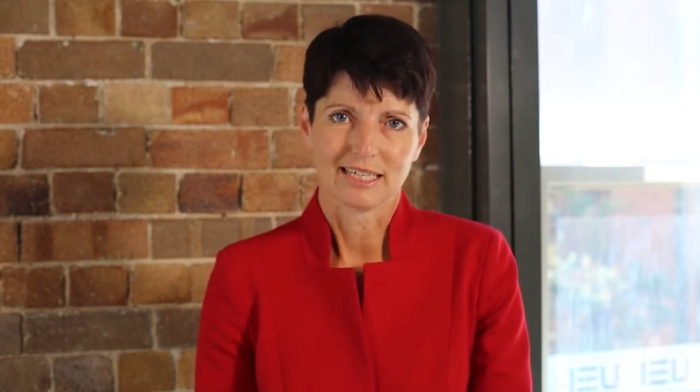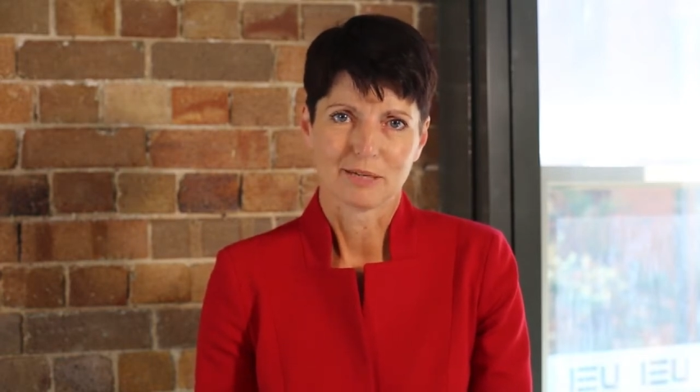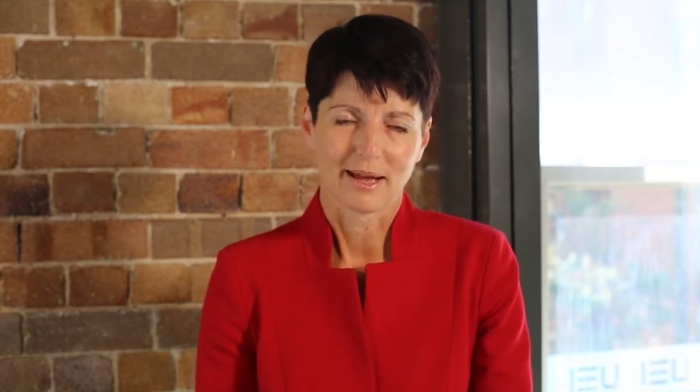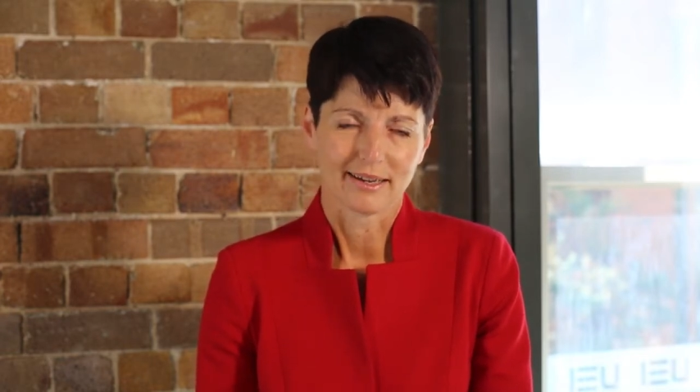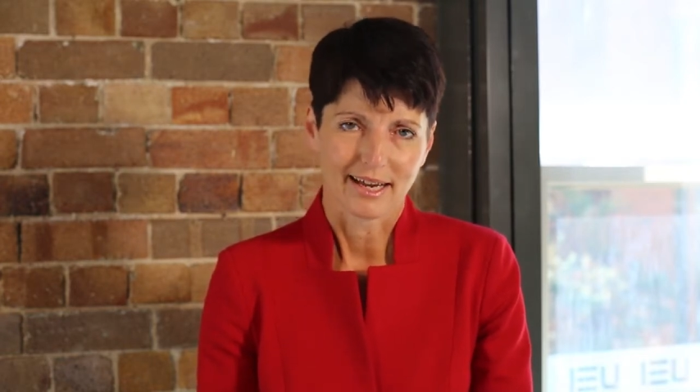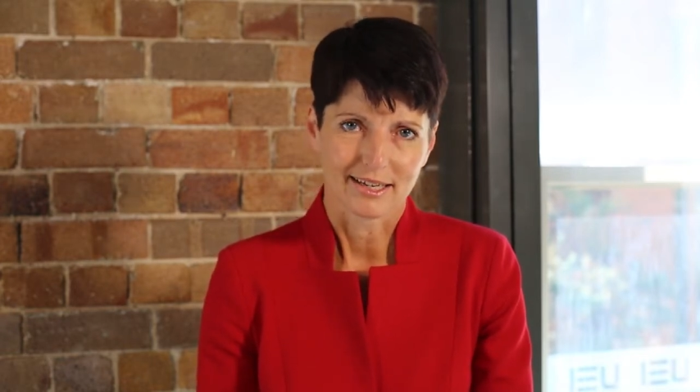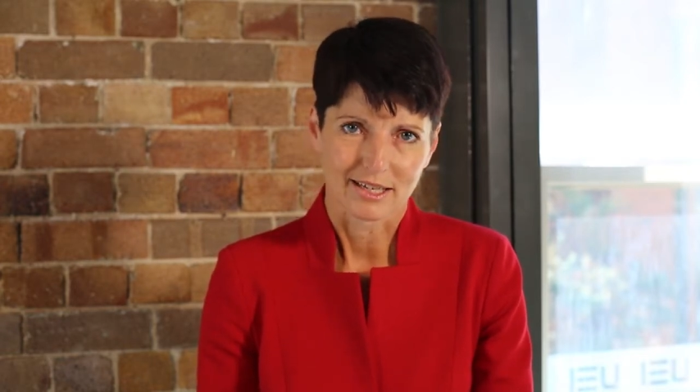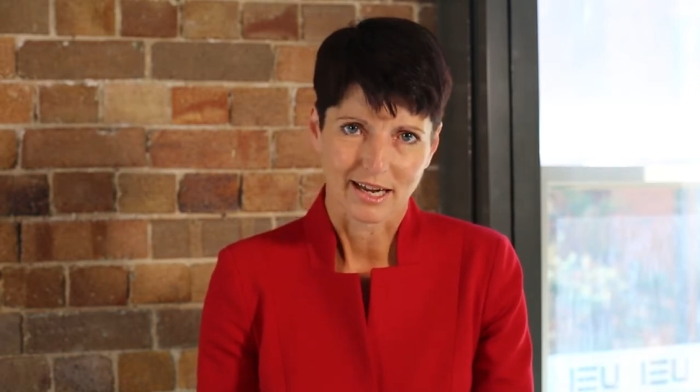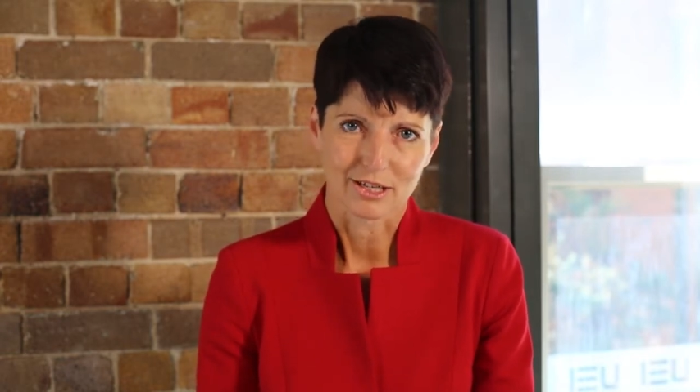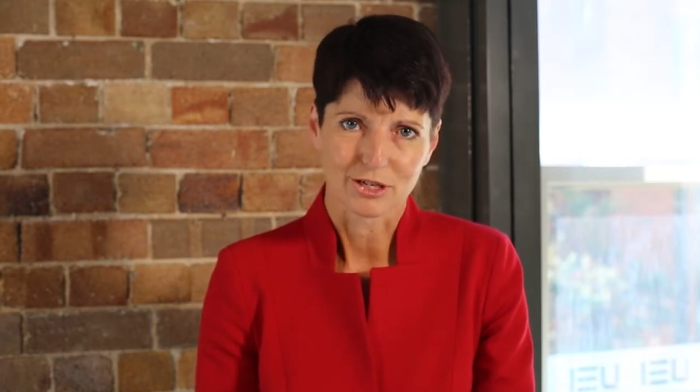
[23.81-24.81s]
Independent
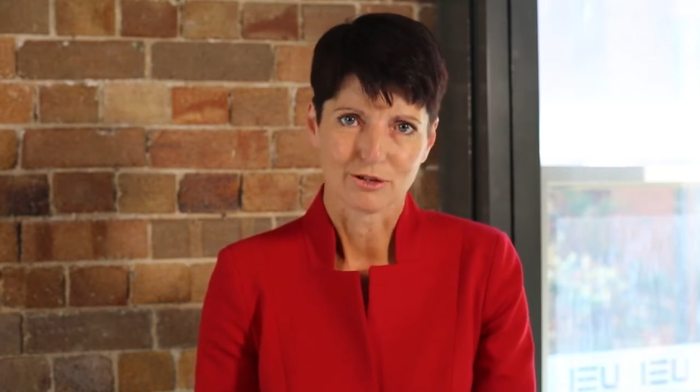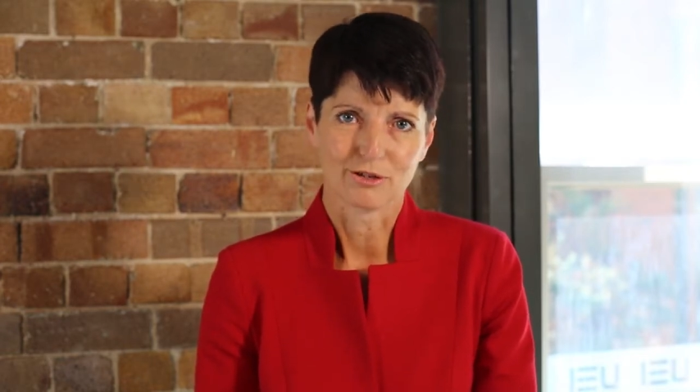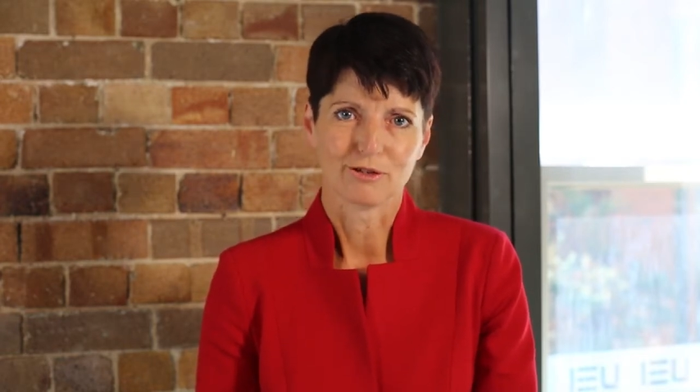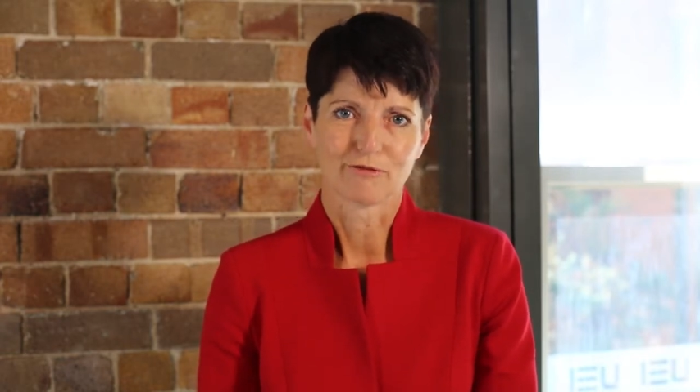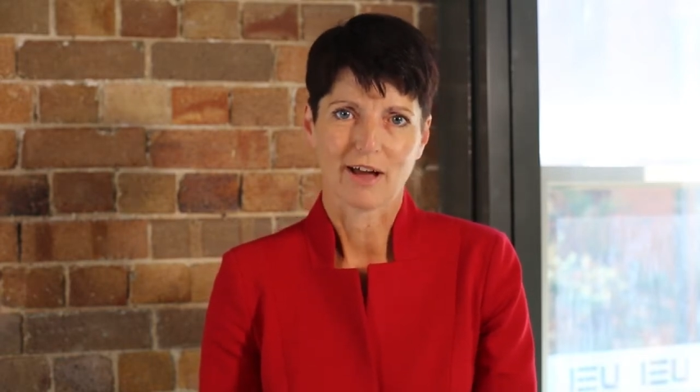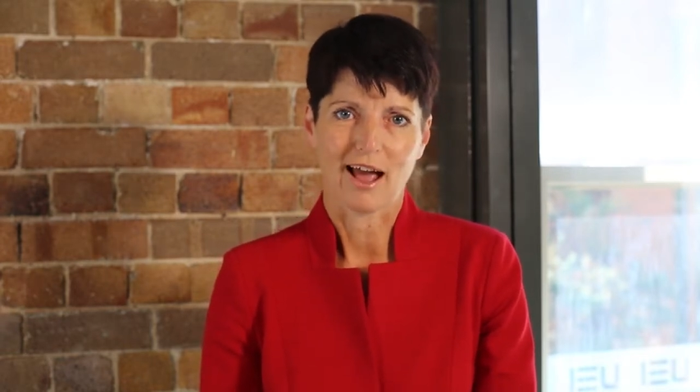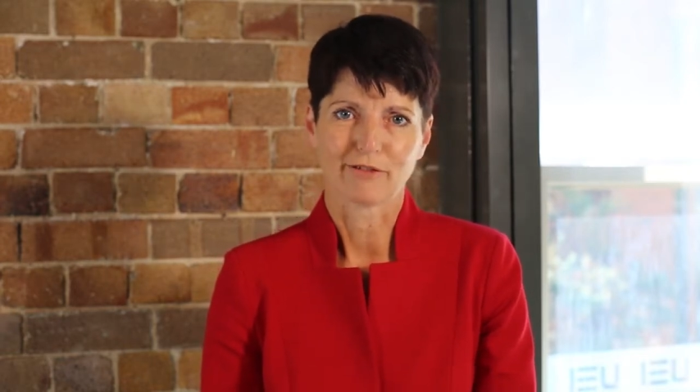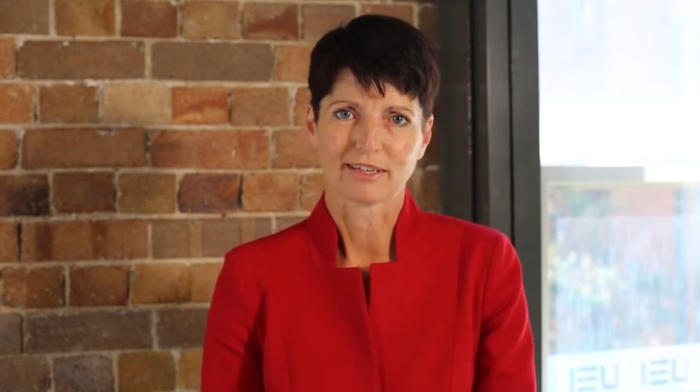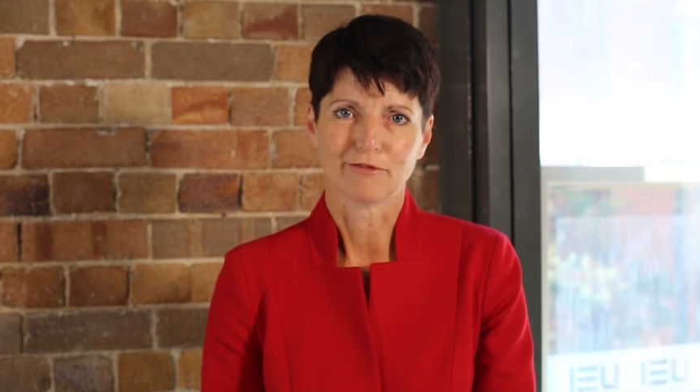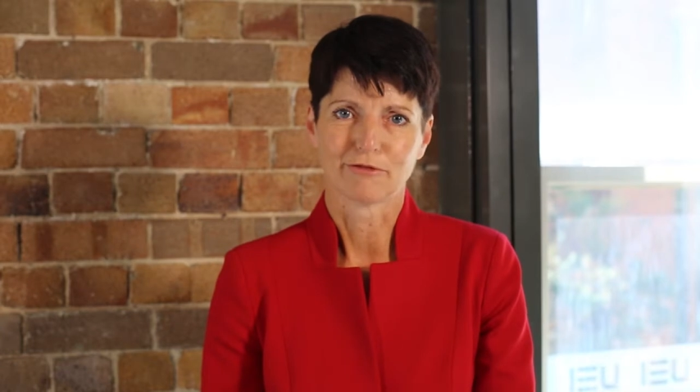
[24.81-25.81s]
Education Union for
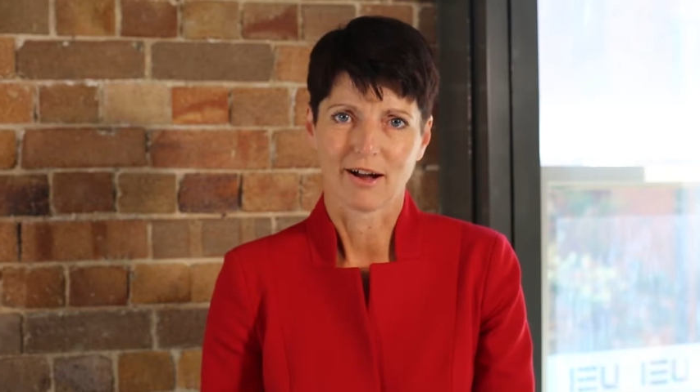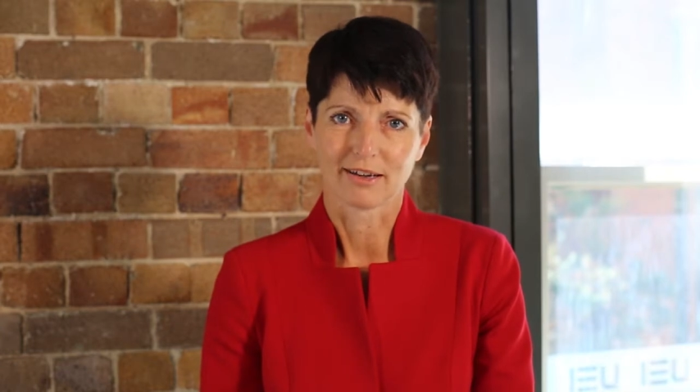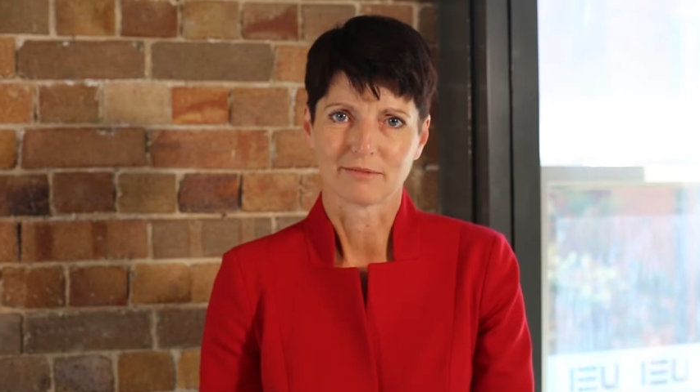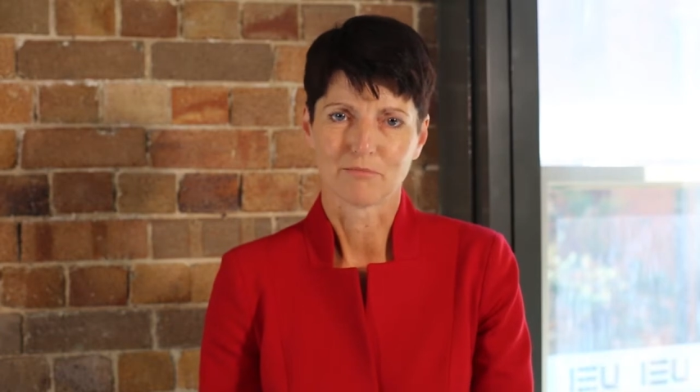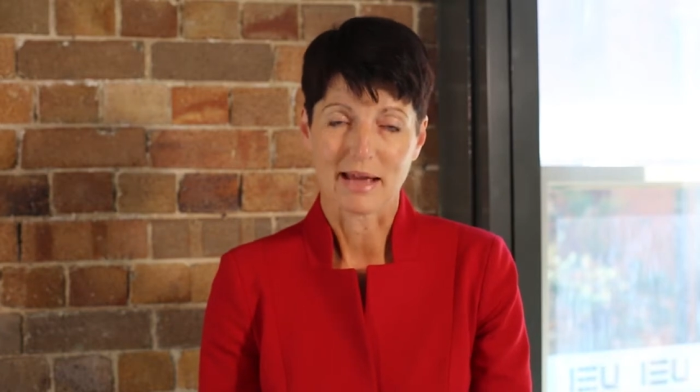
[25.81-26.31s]
having invited